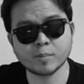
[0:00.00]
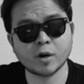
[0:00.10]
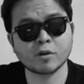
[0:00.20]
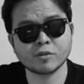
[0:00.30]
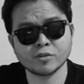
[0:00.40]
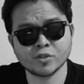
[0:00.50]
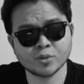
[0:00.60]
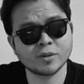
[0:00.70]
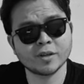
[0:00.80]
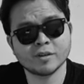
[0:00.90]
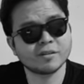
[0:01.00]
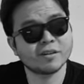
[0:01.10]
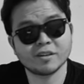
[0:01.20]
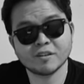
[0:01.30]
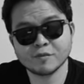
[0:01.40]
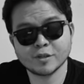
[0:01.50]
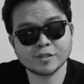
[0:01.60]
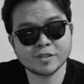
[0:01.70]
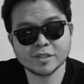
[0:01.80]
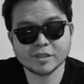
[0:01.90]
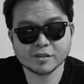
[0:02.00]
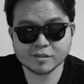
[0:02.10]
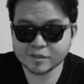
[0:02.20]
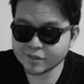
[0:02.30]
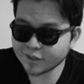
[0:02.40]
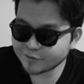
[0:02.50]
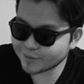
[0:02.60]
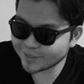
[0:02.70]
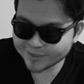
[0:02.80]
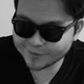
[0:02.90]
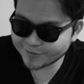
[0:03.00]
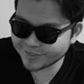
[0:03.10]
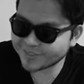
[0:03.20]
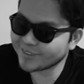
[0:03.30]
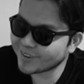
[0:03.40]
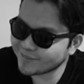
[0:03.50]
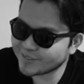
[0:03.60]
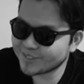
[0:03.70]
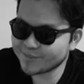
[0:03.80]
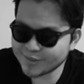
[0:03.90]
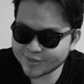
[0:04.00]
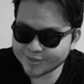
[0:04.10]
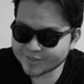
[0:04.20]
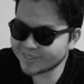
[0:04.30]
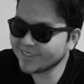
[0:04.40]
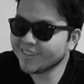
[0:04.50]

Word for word: Mark, Julian, enough with the sneakers, enough with the, enough with the boots.